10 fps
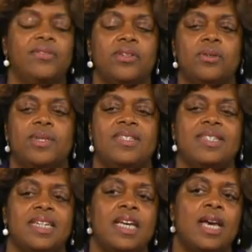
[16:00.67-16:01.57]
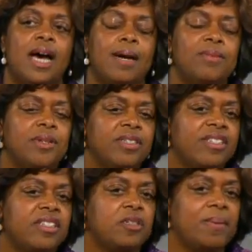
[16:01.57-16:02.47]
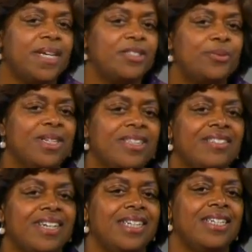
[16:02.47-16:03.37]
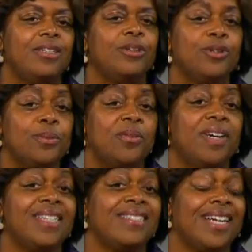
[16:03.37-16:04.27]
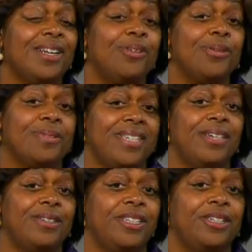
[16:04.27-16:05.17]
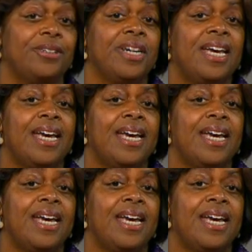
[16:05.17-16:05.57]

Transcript: you for your question. Um, you know, just this past week, the Chinese Human Rights Dialogue was held here,